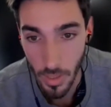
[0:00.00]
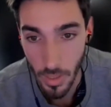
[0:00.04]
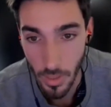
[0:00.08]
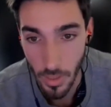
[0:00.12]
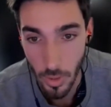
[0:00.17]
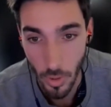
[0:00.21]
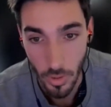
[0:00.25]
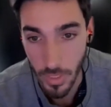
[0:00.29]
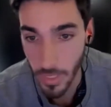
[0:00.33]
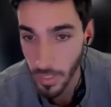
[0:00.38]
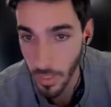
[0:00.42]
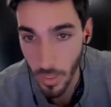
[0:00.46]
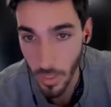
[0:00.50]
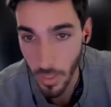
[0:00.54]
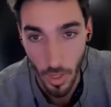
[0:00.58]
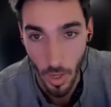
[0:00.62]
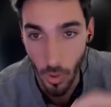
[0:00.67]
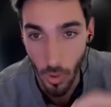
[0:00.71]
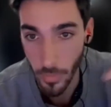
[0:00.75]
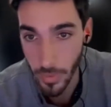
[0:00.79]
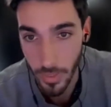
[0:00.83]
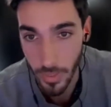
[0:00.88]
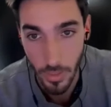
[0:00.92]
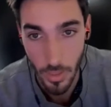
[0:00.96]
you kind of
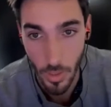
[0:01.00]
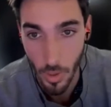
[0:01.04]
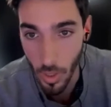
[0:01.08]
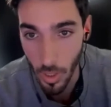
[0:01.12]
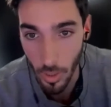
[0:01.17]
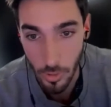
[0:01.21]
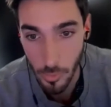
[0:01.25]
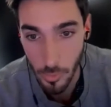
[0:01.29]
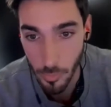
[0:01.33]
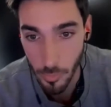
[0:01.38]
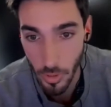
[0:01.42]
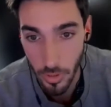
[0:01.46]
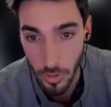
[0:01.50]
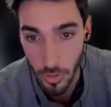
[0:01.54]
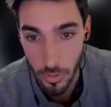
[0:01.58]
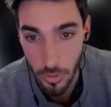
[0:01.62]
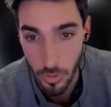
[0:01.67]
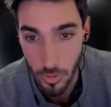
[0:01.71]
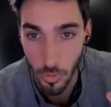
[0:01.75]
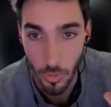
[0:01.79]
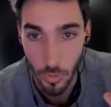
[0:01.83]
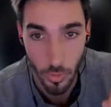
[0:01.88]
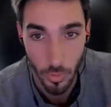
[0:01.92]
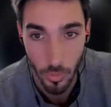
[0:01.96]
already know how to build the
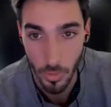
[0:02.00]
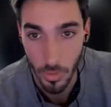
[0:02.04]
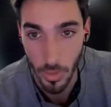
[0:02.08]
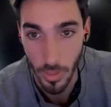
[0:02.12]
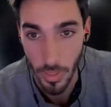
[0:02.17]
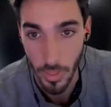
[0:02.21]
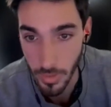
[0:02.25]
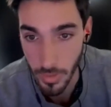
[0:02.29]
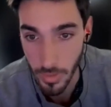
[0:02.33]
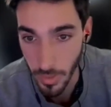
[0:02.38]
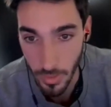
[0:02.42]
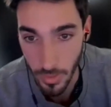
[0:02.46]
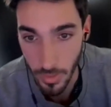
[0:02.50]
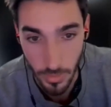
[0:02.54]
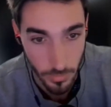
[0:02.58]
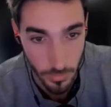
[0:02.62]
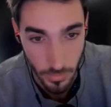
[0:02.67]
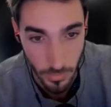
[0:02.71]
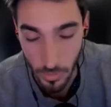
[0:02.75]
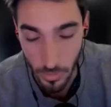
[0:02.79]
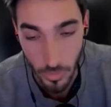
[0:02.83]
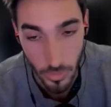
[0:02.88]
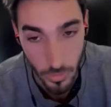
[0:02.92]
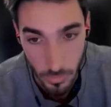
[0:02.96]
two, and then
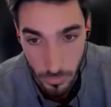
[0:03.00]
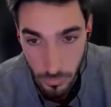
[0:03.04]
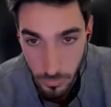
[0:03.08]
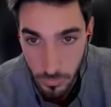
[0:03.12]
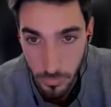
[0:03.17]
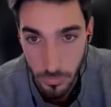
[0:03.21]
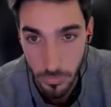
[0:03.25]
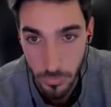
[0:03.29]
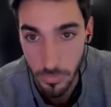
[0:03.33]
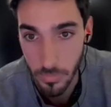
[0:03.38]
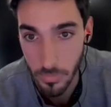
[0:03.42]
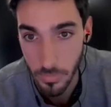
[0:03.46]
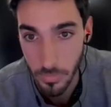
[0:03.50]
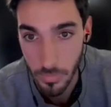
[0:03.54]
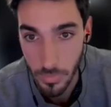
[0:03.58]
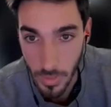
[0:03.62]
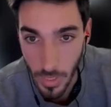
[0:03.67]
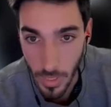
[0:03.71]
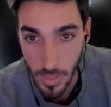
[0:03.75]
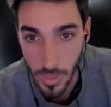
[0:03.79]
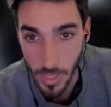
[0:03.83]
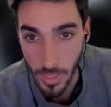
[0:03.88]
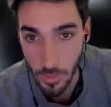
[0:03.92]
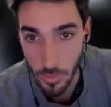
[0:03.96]
you
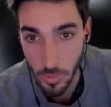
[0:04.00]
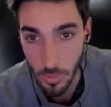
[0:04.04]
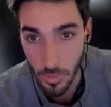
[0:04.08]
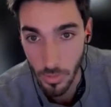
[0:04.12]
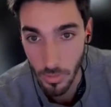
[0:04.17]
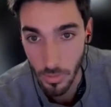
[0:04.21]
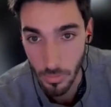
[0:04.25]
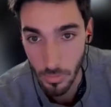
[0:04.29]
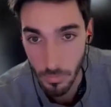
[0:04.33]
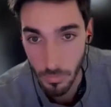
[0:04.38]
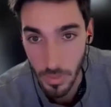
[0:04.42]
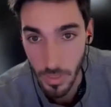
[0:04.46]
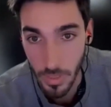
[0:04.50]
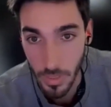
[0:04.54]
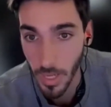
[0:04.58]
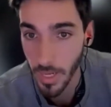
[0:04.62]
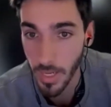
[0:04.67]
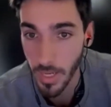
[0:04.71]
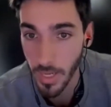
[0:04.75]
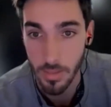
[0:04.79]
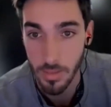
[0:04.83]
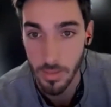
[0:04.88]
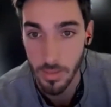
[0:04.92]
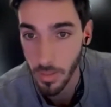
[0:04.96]
tell that to the
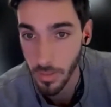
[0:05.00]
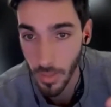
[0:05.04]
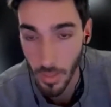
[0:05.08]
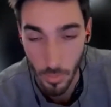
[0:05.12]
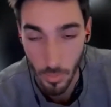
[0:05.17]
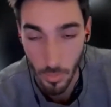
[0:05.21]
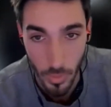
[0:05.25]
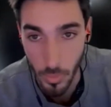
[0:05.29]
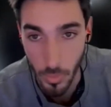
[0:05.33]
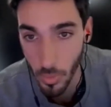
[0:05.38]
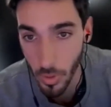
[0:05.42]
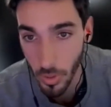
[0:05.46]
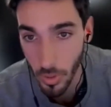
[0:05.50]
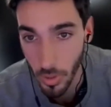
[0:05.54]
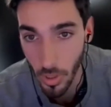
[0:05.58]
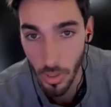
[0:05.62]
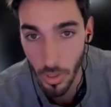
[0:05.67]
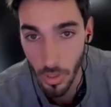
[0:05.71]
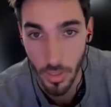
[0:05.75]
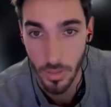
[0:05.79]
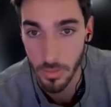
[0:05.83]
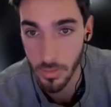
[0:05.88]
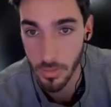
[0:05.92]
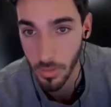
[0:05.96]
clients, and then we work
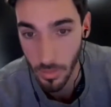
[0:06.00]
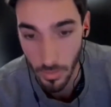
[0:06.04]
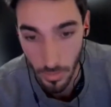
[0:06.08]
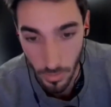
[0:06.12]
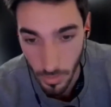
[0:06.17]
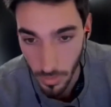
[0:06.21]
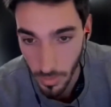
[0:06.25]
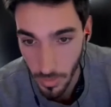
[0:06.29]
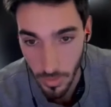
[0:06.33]
on it, and